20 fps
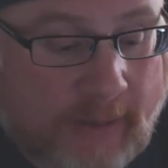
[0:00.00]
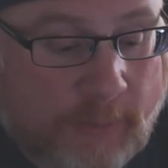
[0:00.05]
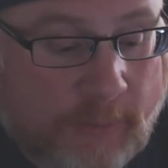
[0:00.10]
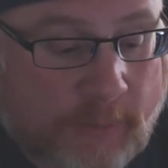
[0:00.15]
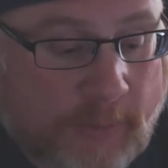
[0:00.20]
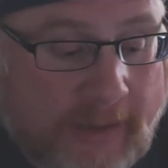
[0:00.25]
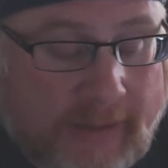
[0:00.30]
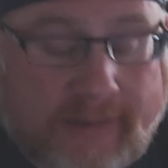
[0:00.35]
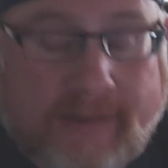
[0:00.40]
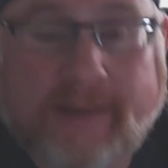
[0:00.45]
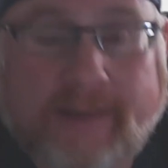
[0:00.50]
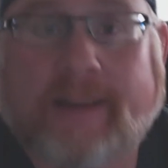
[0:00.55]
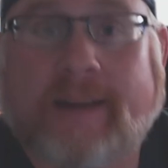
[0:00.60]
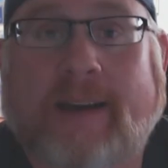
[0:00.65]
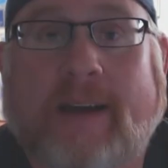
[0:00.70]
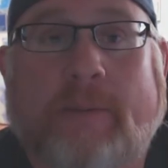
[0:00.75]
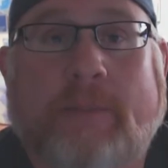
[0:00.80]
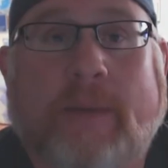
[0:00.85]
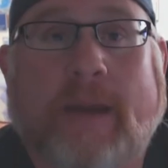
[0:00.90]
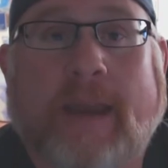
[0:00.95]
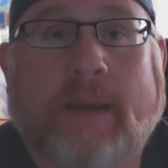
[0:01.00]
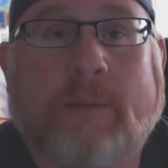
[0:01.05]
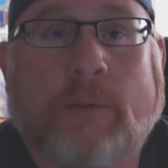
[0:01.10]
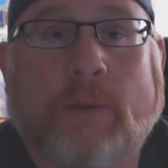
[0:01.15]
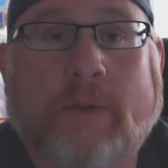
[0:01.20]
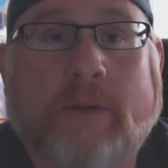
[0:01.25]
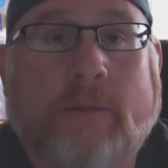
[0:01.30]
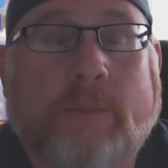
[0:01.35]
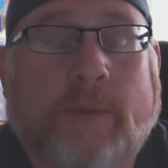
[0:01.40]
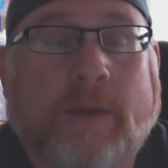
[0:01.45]
reason that I'm
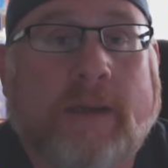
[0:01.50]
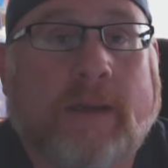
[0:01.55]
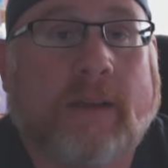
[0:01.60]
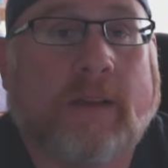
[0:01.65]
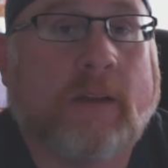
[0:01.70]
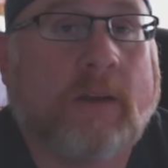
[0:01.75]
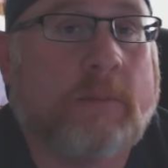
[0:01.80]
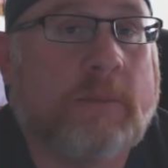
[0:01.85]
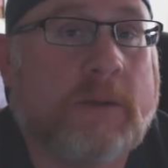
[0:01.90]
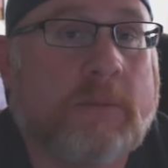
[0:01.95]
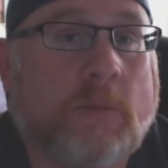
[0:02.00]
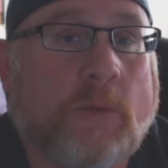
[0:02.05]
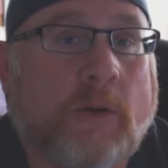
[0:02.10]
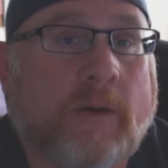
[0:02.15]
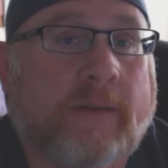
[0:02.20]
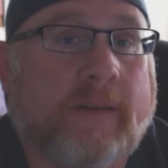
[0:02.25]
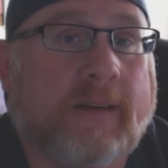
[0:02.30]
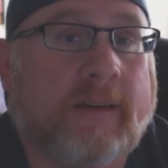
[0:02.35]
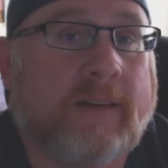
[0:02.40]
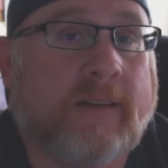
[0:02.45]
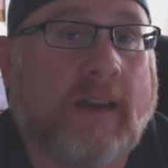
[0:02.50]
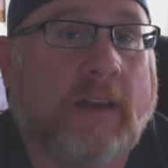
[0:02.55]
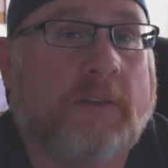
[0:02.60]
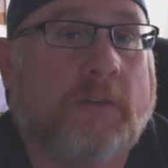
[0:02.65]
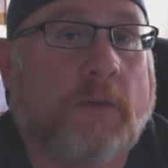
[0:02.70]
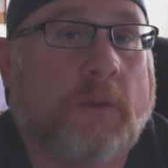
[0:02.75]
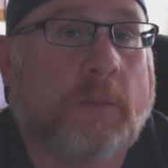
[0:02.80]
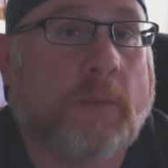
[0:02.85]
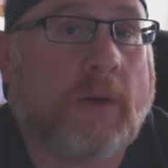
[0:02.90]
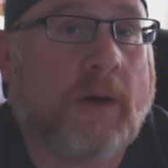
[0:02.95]
able to be a little bit more
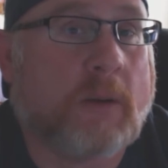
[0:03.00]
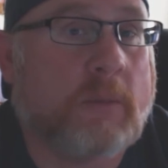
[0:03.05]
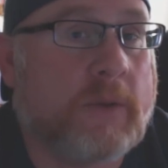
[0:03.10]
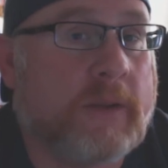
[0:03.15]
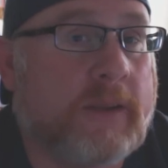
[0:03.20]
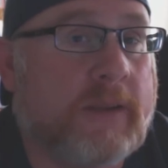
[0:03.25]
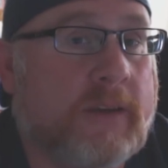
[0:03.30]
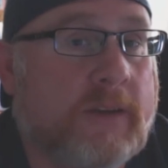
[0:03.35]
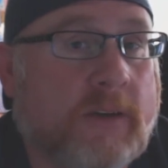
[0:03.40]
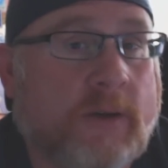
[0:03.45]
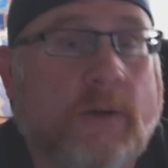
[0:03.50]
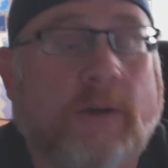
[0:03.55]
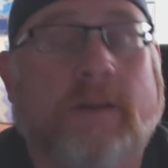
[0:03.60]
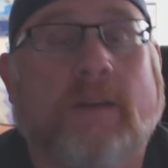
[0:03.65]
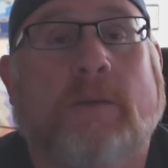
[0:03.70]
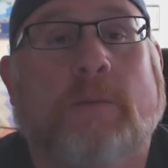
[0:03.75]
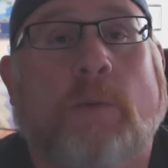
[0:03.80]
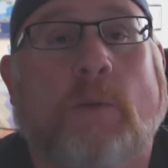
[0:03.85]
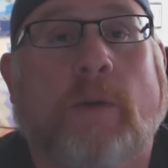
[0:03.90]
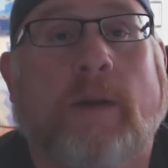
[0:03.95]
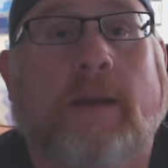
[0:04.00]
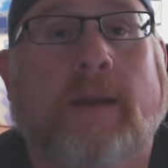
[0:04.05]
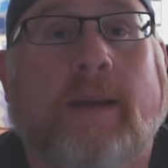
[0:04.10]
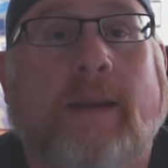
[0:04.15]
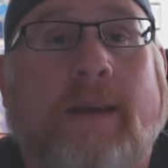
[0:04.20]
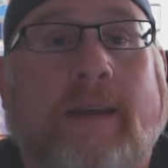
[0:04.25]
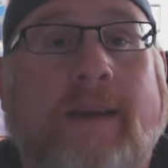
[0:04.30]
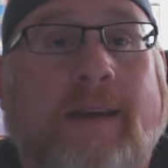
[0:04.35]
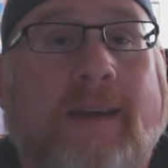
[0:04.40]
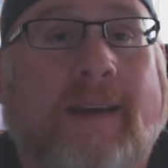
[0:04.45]
successful probably than you at this point
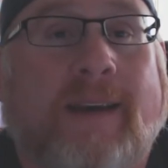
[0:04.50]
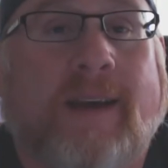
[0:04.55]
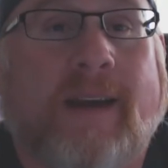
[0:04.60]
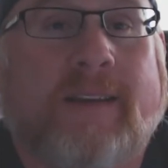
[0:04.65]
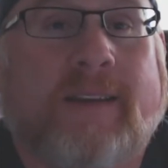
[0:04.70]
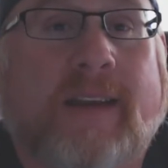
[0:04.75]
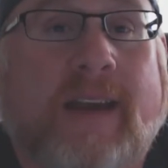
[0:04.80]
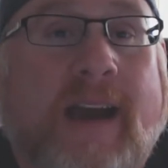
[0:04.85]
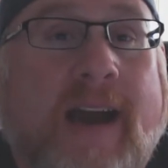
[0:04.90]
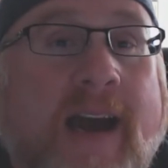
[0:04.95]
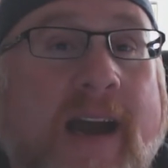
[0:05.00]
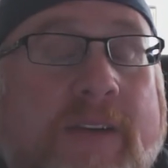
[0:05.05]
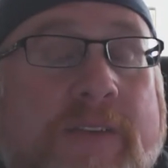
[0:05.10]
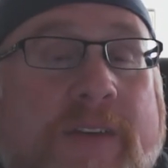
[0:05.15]
is that I've